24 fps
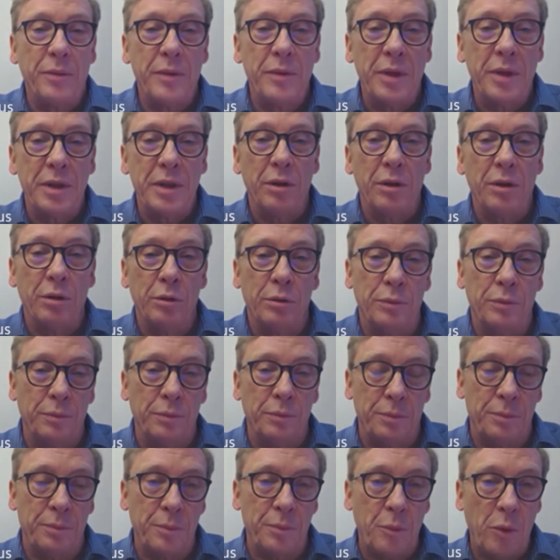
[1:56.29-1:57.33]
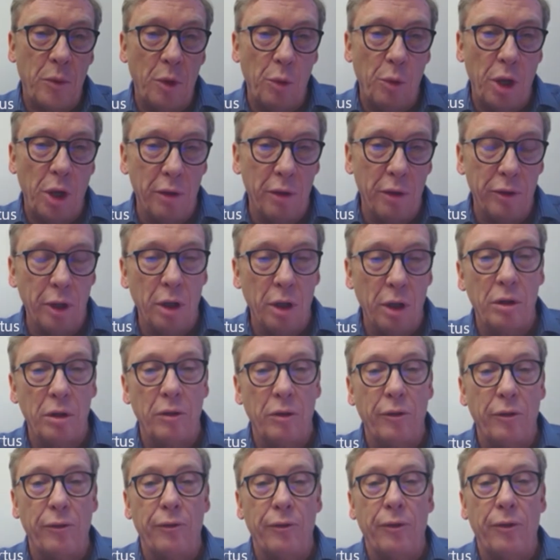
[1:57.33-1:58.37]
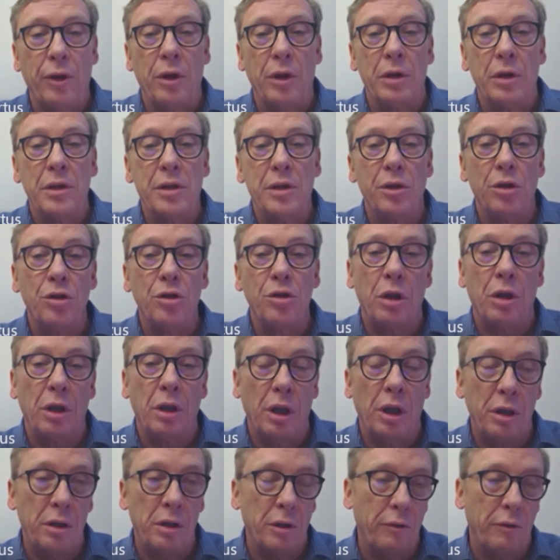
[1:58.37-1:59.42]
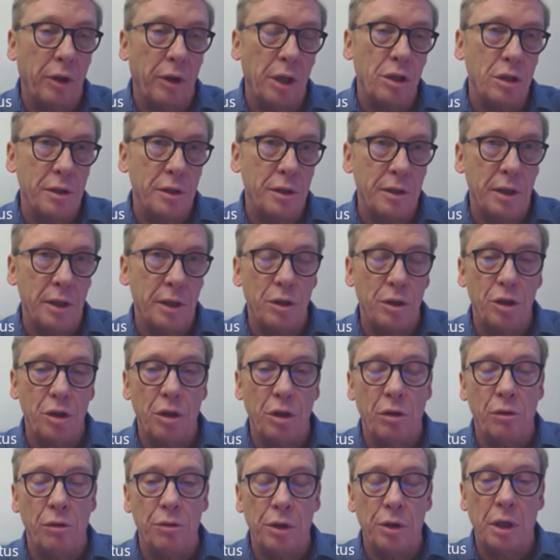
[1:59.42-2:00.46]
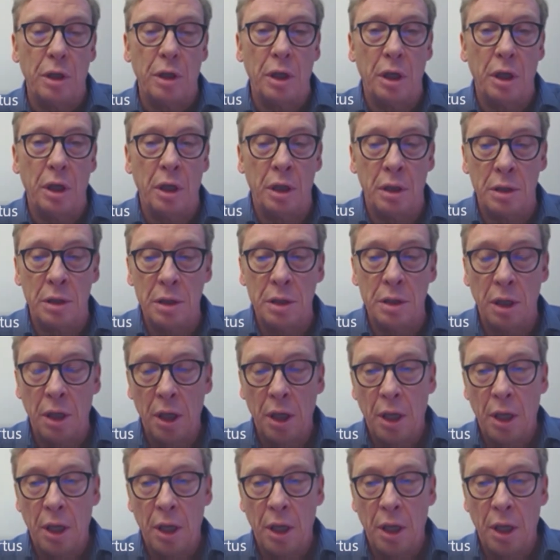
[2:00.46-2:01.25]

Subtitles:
So we have a lot of surgical interventions in children, and